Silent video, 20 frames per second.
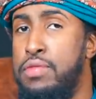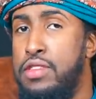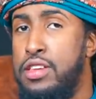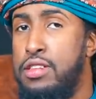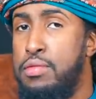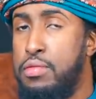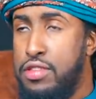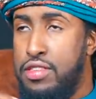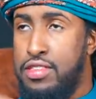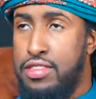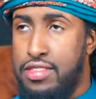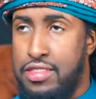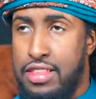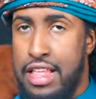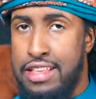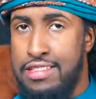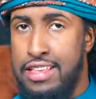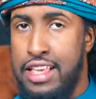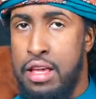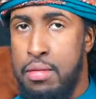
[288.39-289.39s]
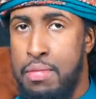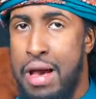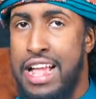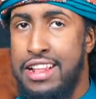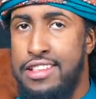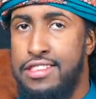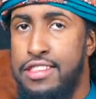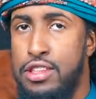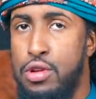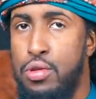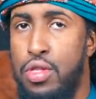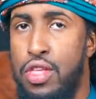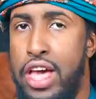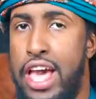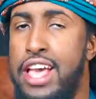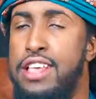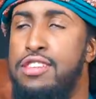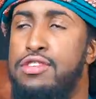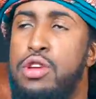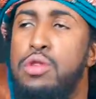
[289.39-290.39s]
because there's iman still
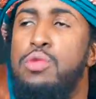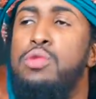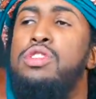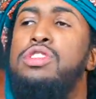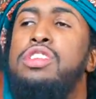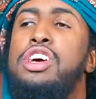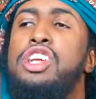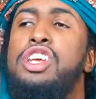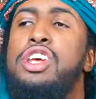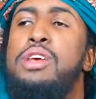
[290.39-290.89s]
there, so it will touch